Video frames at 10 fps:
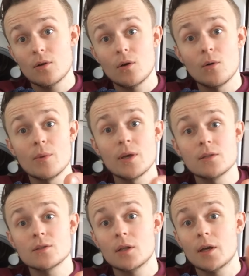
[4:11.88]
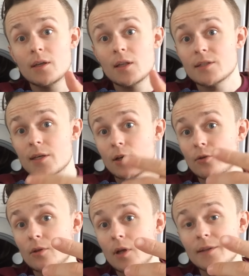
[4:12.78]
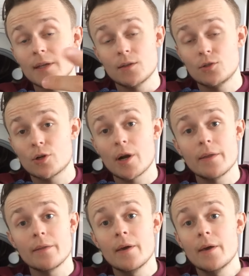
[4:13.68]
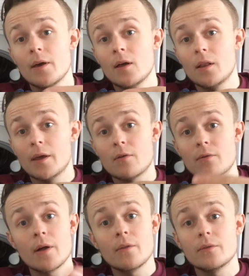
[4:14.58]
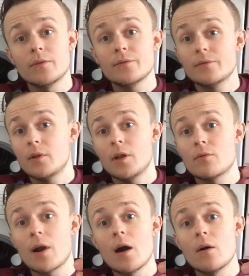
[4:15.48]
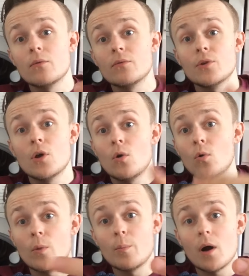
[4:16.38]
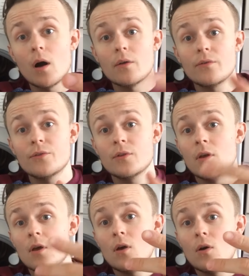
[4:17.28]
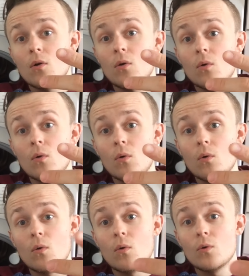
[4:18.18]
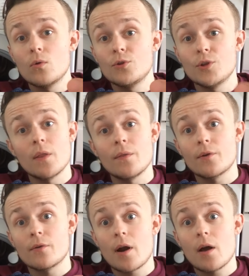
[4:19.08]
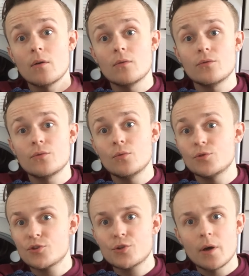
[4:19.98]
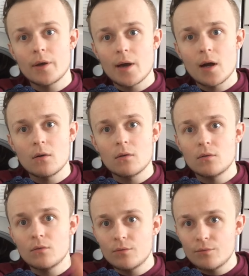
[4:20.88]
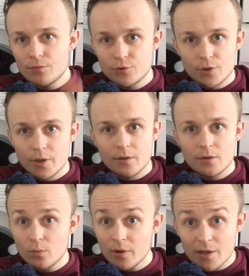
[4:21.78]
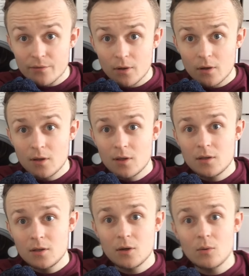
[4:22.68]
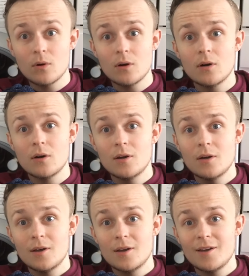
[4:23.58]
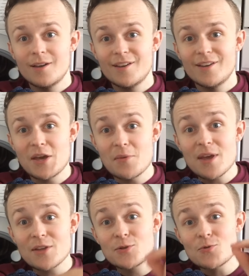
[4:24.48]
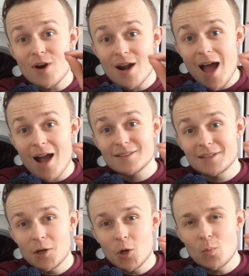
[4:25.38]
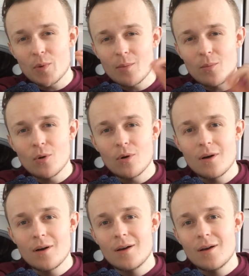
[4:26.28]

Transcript: on me so like let's say I, go, I take the train like around like around or the bus or the underground or just going out for drinks whatever you know what it makes you relax a little bit more